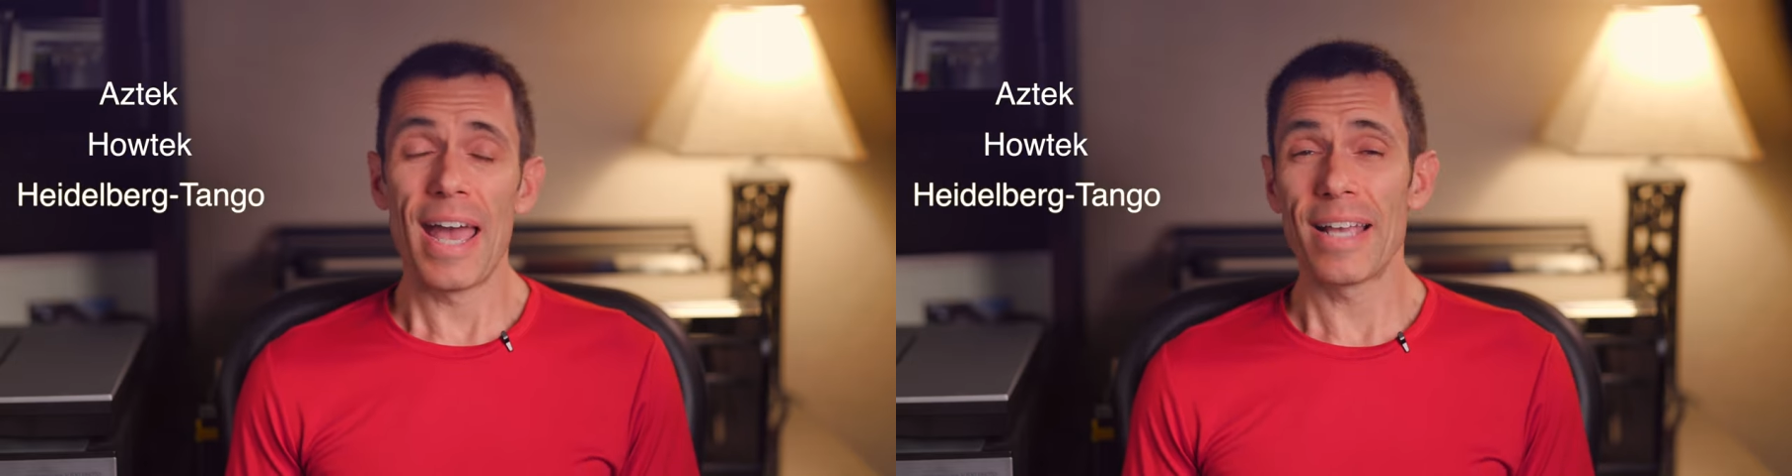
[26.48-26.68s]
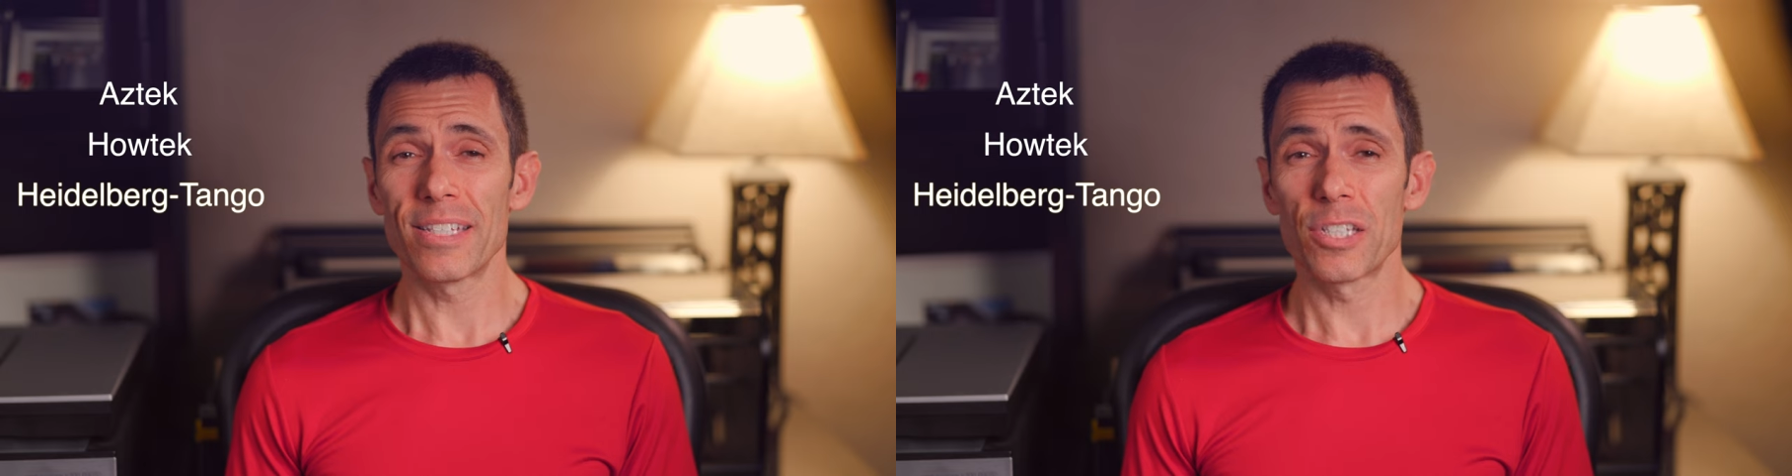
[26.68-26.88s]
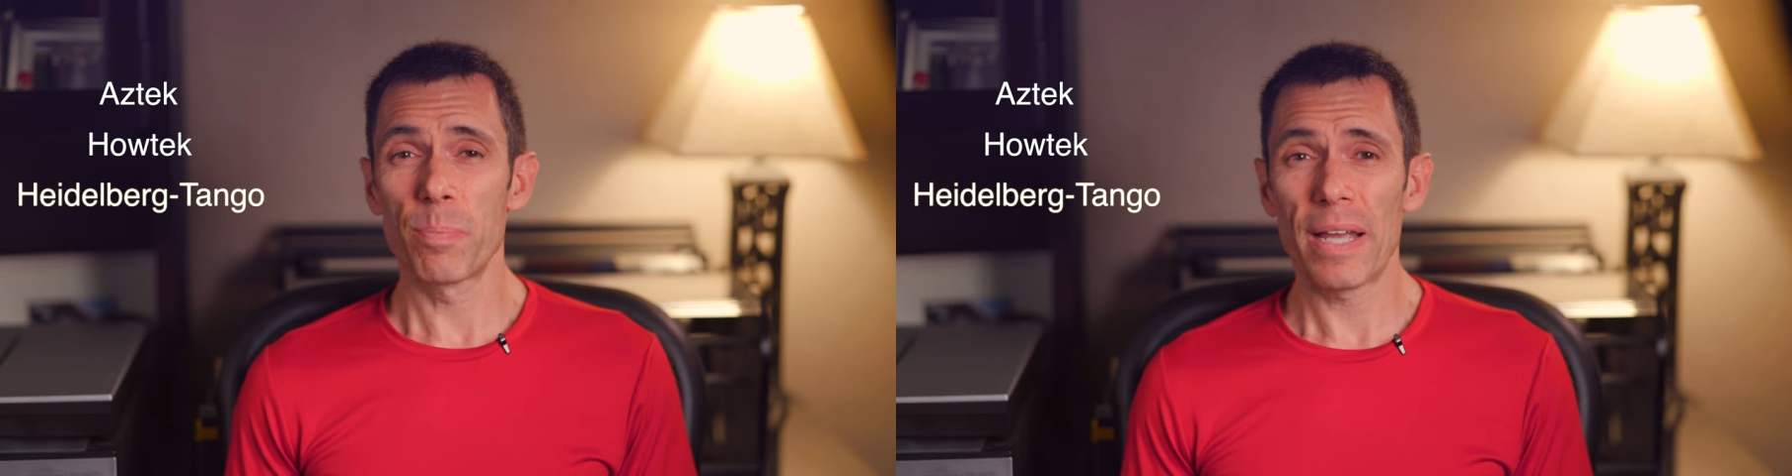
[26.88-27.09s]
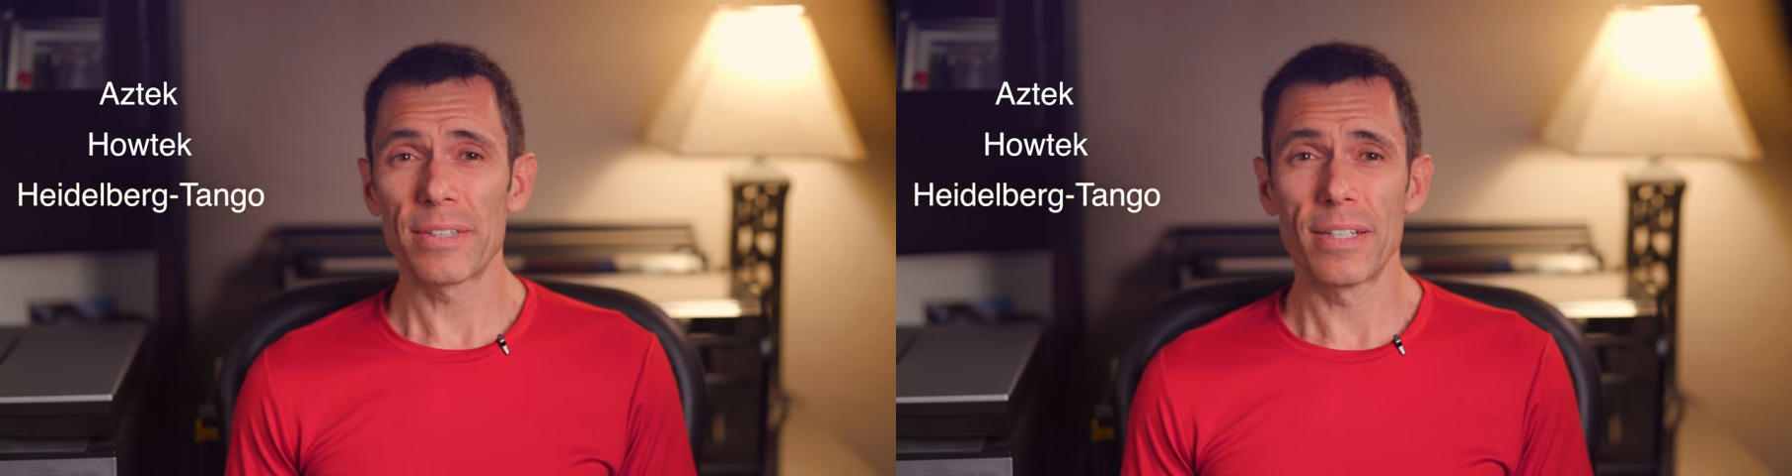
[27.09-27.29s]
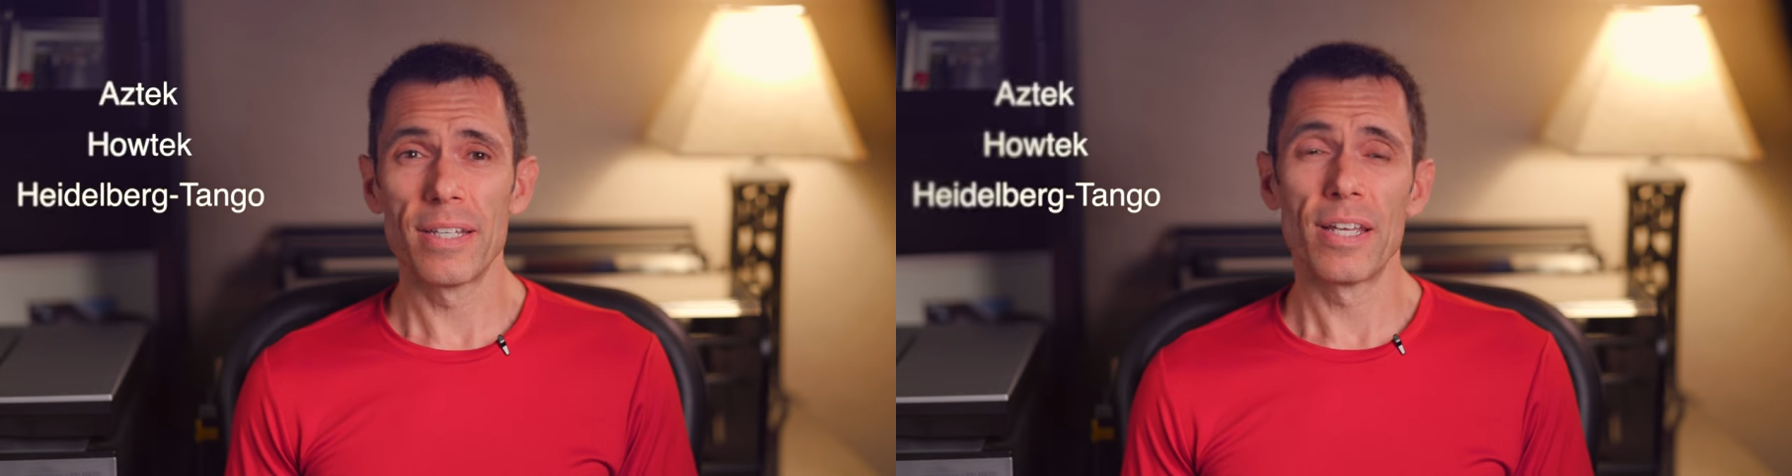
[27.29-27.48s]
As
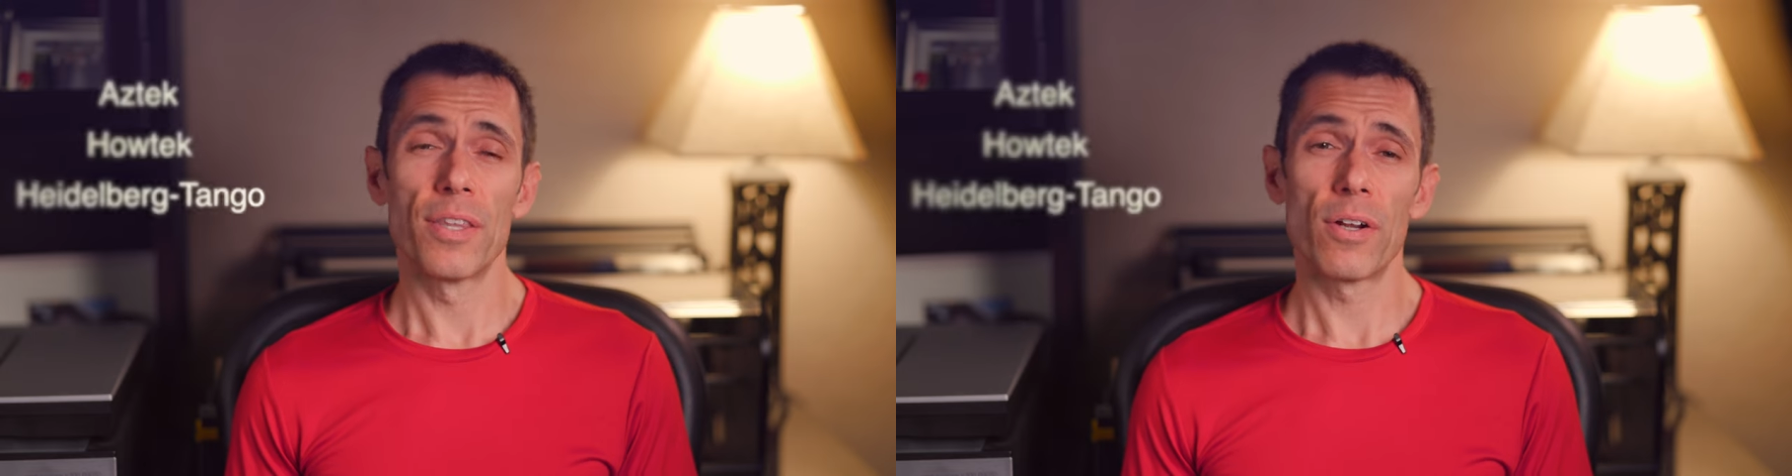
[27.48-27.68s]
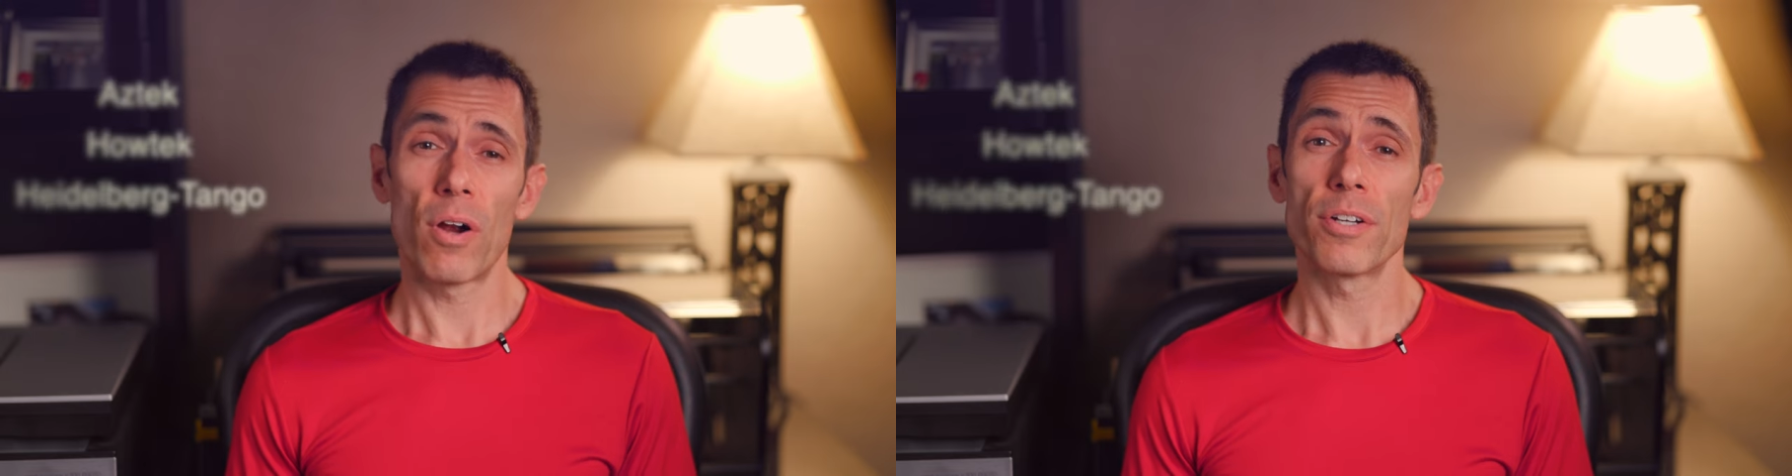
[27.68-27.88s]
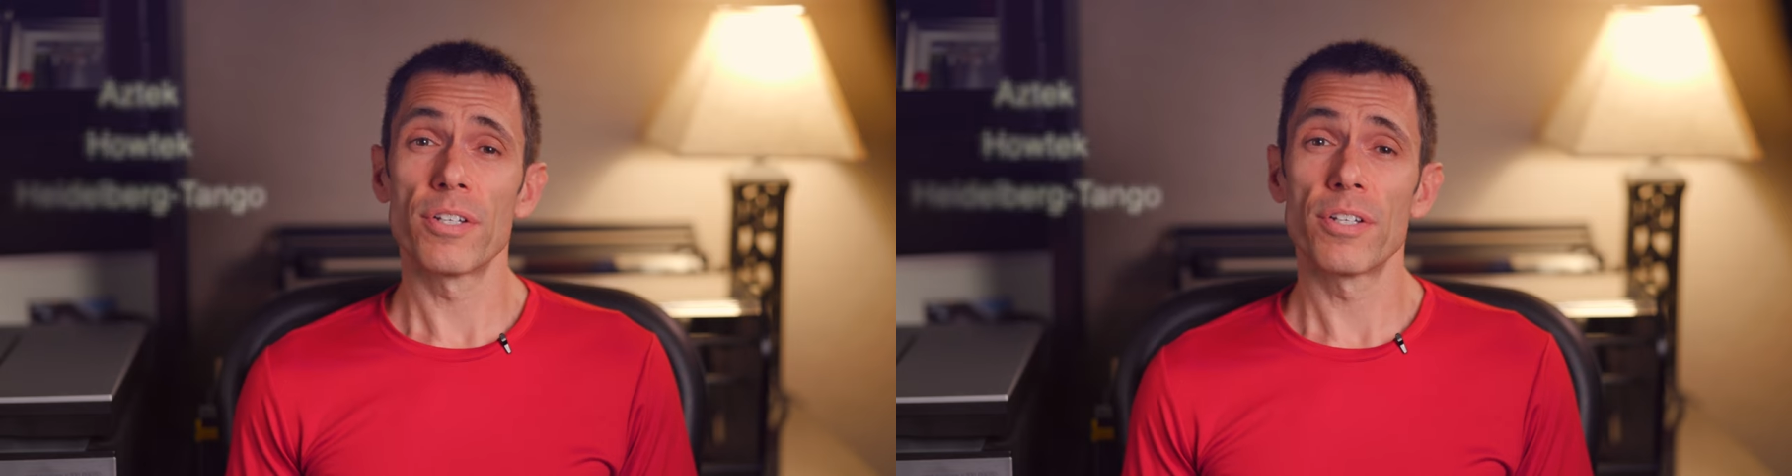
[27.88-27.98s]
expected, there are